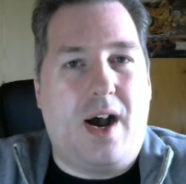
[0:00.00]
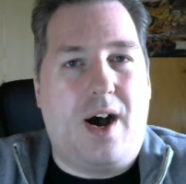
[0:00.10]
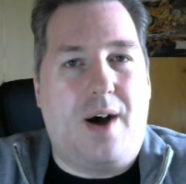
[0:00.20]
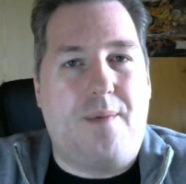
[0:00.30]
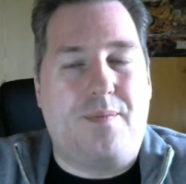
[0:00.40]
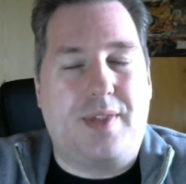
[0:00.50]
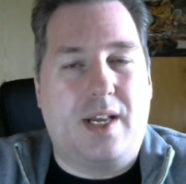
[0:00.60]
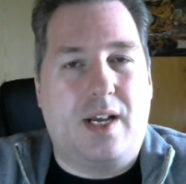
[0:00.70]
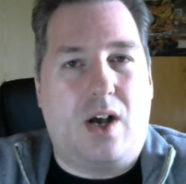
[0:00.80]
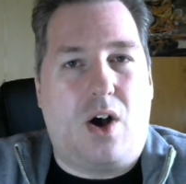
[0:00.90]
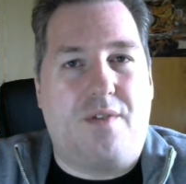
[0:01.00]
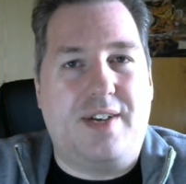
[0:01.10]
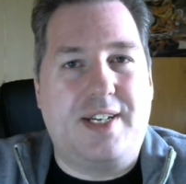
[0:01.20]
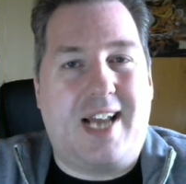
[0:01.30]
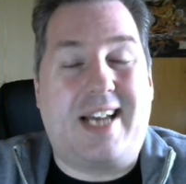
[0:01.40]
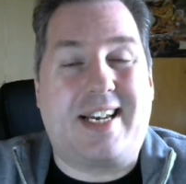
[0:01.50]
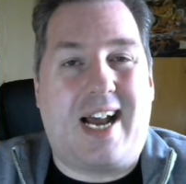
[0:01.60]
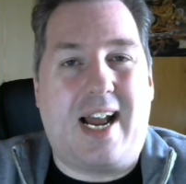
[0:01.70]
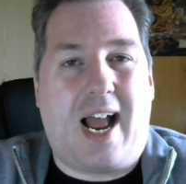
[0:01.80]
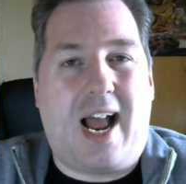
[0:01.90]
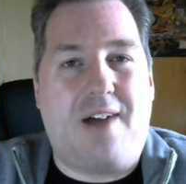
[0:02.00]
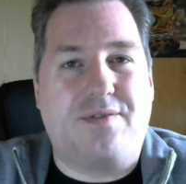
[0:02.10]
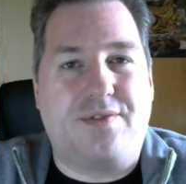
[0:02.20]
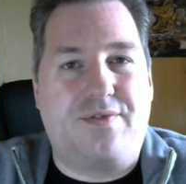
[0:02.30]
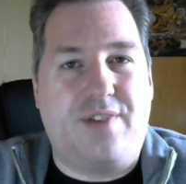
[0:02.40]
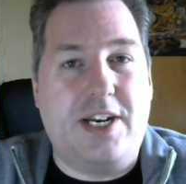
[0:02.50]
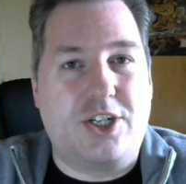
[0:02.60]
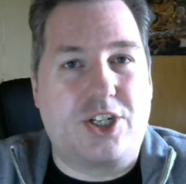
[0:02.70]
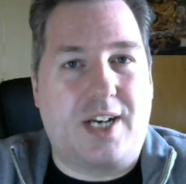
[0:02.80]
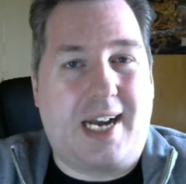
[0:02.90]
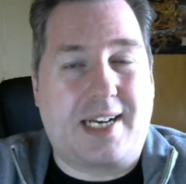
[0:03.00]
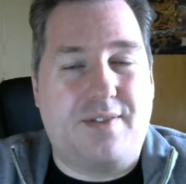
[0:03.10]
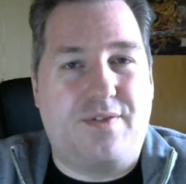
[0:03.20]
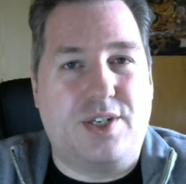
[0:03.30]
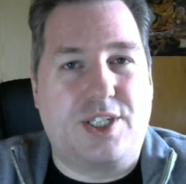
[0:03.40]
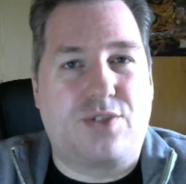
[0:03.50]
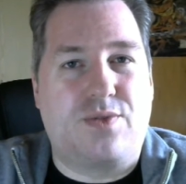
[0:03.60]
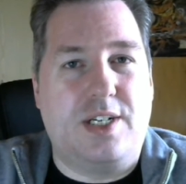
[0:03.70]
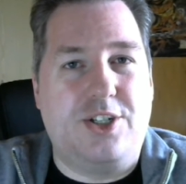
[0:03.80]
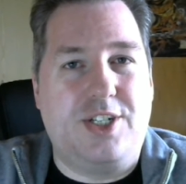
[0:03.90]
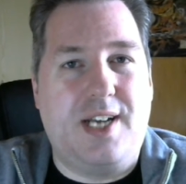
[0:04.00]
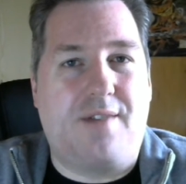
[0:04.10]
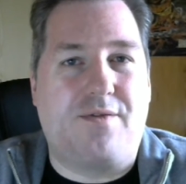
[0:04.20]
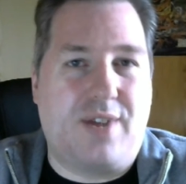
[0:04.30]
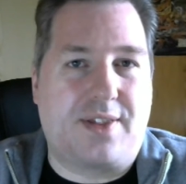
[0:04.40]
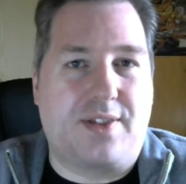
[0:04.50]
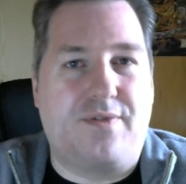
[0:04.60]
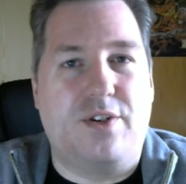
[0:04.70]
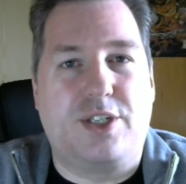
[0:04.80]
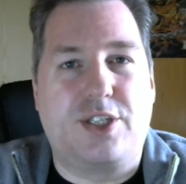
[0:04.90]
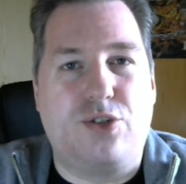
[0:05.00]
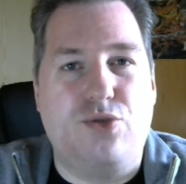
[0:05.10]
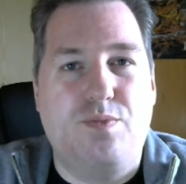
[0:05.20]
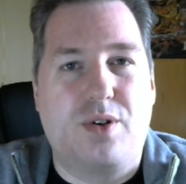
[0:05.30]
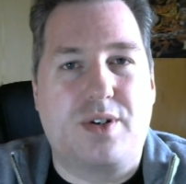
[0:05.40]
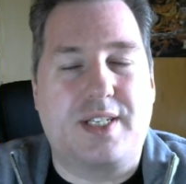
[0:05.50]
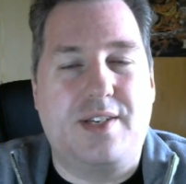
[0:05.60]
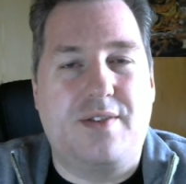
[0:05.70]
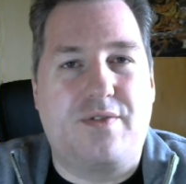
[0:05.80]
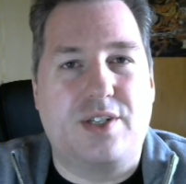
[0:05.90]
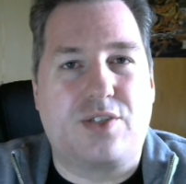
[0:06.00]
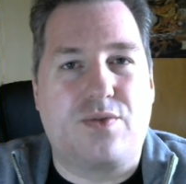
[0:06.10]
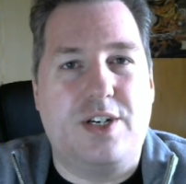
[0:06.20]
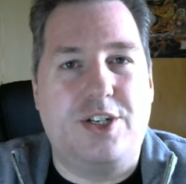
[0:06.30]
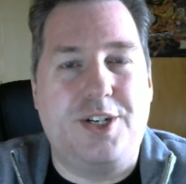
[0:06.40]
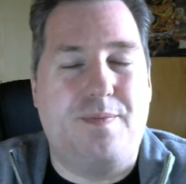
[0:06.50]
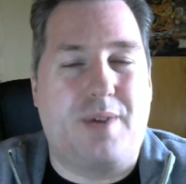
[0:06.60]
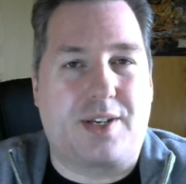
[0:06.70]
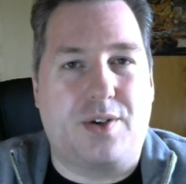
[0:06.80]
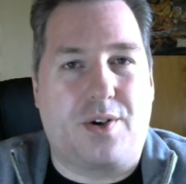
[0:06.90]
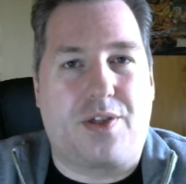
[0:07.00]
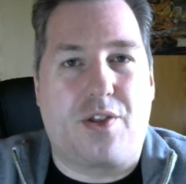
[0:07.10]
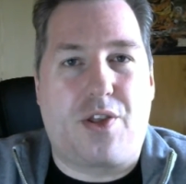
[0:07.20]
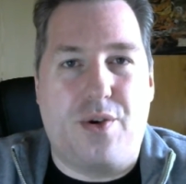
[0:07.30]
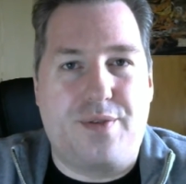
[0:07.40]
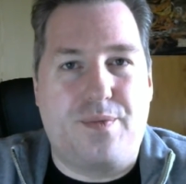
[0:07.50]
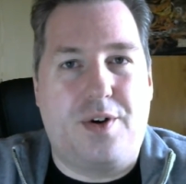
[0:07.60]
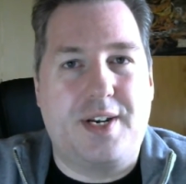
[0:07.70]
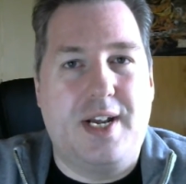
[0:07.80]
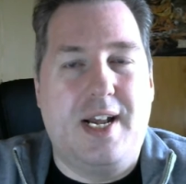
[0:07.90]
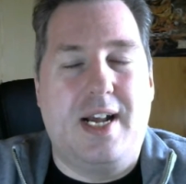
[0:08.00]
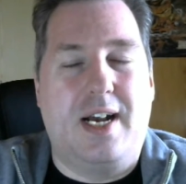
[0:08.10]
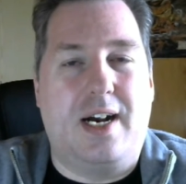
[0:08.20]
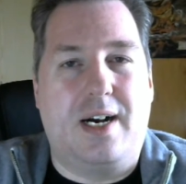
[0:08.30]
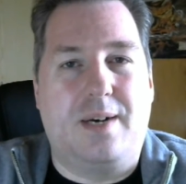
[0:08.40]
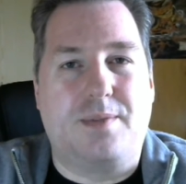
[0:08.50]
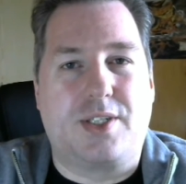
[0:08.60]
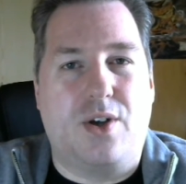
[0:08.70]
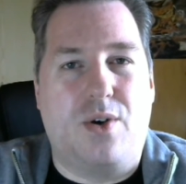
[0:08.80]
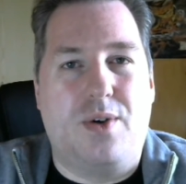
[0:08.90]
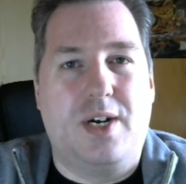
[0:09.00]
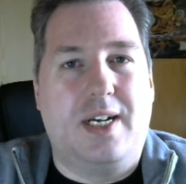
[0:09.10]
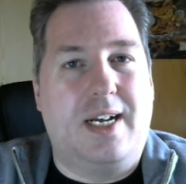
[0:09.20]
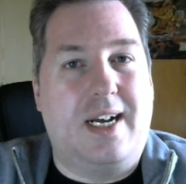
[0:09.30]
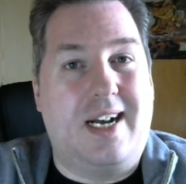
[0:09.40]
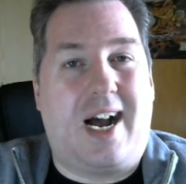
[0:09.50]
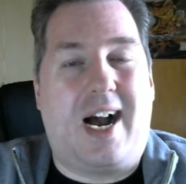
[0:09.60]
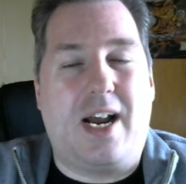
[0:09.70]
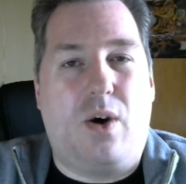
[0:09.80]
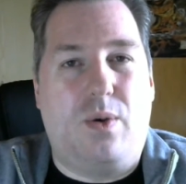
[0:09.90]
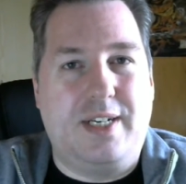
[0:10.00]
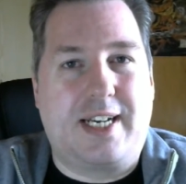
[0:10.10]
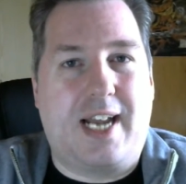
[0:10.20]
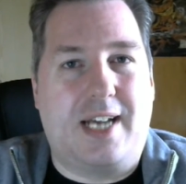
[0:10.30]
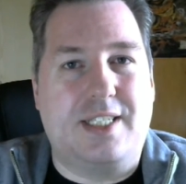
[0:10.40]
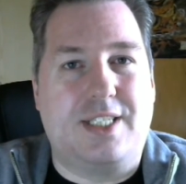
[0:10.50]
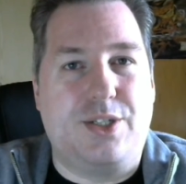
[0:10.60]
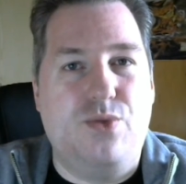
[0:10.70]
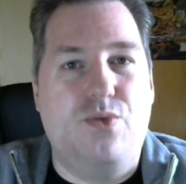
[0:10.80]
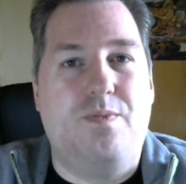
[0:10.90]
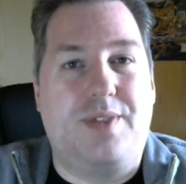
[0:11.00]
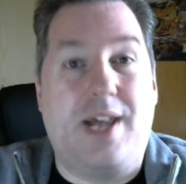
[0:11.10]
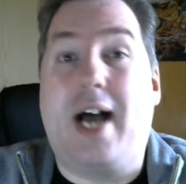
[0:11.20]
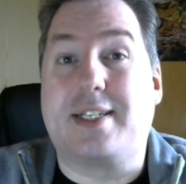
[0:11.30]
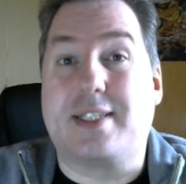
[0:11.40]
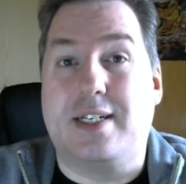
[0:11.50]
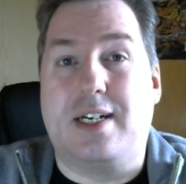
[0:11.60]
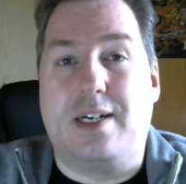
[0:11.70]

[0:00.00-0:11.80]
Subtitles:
of it. And I haven't finished like the first trilogy. I've read the first two books in the first trilogy, but not the third one. So I only can assume that